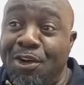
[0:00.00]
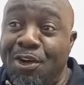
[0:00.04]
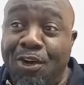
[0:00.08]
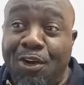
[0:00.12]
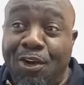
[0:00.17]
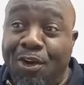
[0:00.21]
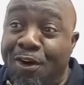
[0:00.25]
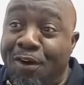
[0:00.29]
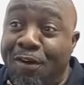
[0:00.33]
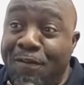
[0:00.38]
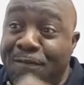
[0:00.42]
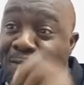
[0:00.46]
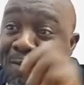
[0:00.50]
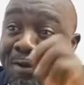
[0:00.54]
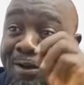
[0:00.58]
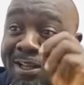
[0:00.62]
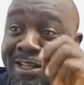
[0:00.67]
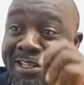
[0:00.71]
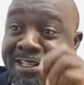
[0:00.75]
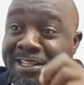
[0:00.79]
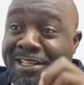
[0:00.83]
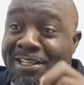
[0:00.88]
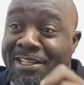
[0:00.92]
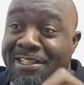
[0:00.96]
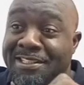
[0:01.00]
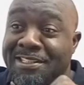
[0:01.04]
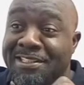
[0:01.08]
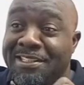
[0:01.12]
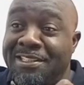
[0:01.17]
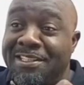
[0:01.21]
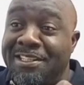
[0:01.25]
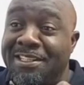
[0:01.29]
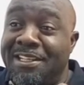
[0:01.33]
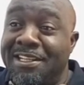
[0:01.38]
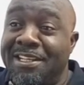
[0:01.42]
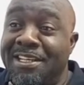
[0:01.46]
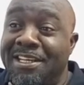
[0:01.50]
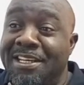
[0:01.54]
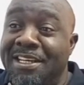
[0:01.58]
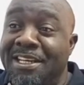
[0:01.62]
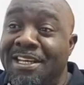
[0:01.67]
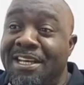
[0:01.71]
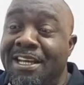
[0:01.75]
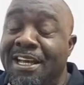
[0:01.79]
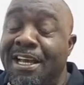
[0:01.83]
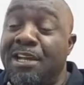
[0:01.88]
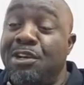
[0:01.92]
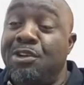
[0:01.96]
All four letters.
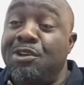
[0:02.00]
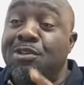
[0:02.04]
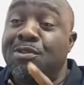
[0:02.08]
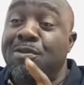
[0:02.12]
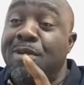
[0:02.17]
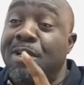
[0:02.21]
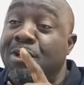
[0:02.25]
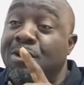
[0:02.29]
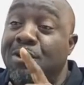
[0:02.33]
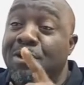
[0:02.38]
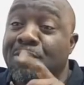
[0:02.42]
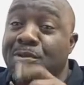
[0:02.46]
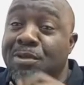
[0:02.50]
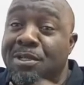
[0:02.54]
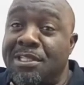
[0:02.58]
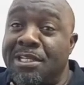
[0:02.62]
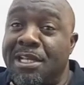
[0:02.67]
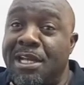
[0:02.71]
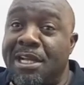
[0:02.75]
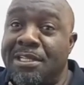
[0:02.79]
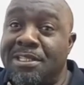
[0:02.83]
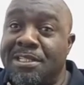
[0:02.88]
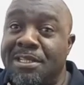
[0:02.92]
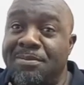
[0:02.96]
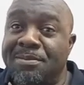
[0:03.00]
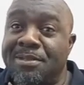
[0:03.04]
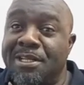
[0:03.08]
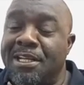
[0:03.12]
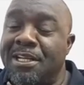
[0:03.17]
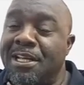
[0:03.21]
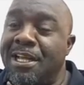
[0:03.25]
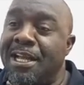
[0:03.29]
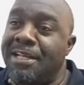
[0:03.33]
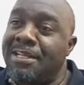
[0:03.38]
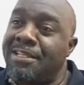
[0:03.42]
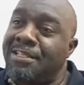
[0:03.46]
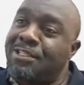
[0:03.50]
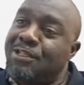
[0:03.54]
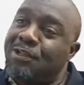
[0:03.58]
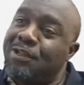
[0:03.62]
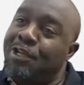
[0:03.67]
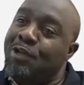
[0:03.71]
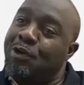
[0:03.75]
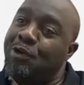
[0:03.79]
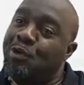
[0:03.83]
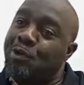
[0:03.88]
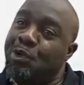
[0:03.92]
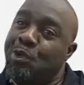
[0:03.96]
And those were the only ones he accepted. And so it
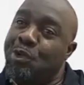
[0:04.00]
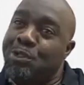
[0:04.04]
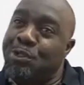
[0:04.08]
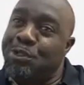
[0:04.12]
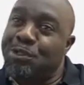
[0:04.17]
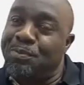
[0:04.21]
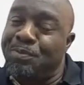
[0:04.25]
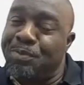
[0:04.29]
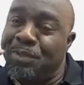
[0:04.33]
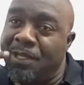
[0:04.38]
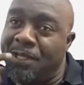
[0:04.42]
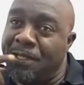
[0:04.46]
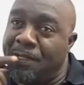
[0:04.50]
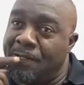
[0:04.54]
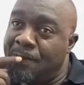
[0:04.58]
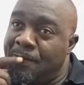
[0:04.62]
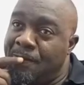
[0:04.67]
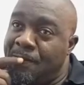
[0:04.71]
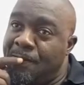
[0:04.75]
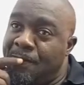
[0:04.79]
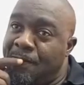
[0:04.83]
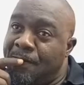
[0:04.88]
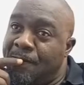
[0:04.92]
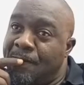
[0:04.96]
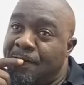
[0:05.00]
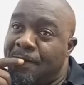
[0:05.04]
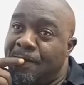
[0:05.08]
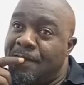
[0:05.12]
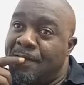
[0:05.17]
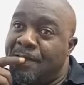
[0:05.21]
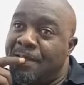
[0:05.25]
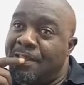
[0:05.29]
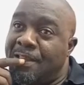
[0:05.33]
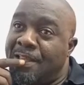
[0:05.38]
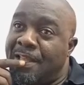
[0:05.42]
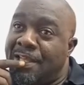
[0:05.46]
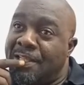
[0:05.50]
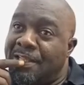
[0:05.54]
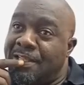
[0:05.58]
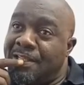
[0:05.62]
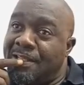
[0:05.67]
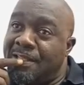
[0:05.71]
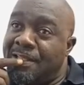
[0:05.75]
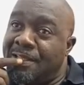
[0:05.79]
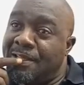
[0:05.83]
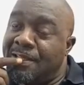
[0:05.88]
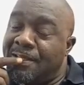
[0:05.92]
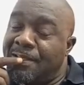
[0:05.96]
occurred to me that
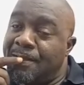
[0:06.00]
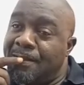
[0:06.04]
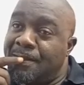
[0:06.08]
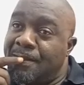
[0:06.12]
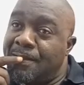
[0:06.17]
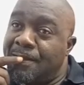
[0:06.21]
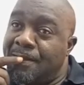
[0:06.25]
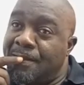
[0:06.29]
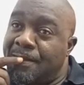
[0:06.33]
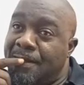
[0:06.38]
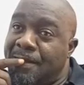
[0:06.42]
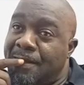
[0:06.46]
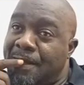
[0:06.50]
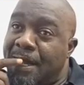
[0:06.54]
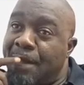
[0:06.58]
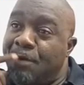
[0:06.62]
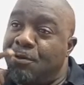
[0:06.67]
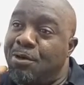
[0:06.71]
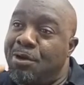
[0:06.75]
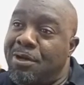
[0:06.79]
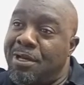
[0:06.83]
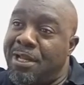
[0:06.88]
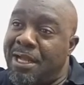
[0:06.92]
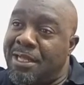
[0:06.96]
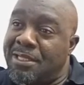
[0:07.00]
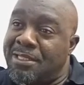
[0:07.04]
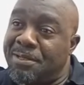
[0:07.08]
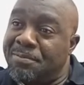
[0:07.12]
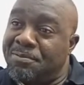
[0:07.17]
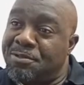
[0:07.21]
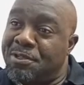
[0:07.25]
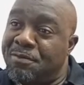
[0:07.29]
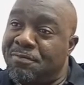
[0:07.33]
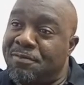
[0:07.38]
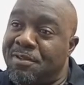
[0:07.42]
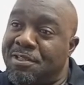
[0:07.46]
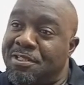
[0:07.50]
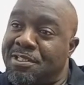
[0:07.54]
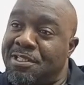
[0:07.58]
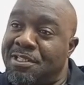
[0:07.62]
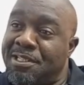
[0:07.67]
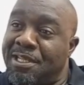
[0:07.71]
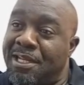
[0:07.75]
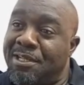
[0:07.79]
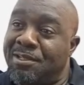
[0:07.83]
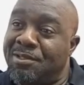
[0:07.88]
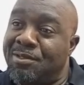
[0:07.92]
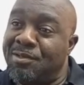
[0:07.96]
I will only accept chieftaincy
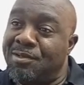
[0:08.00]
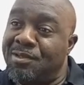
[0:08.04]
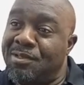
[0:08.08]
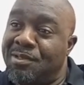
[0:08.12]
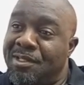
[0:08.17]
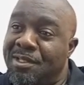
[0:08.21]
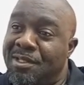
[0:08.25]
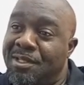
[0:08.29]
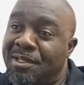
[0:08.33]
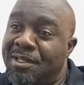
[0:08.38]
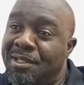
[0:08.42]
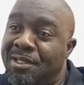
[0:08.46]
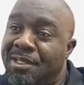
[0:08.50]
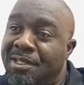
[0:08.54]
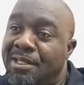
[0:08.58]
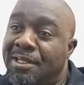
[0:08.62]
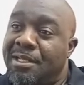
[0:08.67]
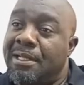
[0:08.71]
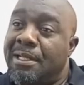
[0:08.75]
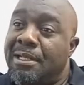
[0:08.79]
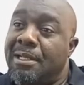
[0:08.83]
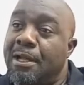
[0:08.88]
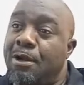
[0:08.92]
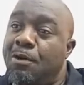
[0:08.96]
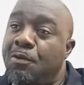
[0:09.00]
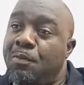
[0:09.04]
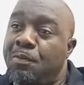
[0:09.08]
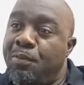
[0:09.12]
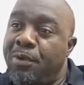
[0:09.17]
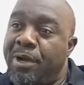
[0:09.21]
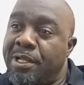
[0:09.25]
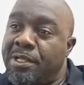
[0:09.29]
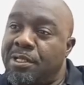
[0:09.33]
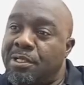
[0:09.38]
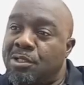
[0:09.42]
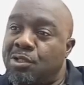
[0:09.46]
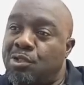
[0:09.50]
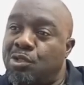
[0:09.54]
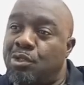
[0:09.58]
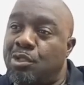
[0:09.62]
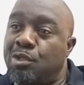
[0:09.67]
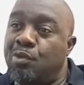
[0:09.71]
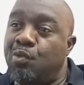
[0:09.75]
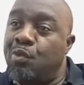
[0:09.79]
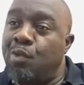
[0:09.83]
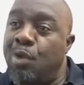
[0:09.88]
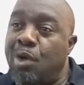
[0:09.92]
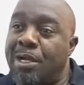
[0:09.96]
titles that will point to
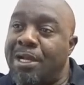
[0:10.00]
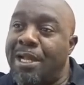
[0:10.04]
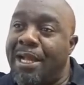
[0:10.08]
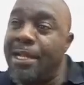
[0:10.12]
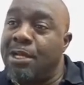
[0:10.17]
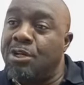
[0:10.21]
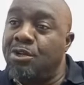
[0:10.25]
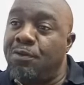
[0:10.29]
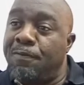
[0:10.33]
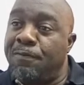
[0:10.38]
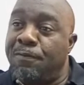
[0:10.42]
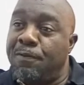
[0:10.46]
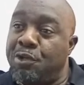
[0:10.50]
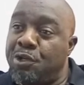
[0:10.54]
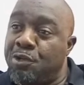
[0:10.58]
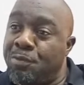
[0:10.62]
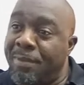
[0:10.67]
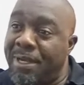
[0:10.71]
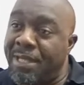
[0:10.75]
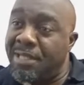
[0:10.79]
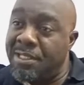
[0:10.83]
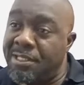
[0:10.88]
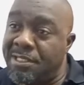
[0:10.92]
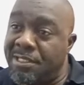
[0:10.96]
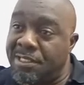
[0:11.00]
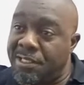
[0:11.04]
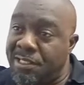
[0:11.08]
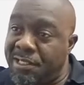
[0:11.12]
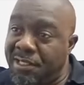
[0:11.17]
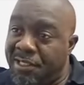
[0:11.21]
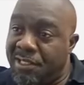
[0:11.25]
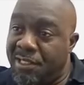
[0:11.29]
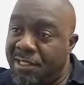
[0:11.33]
the work I do for humanity,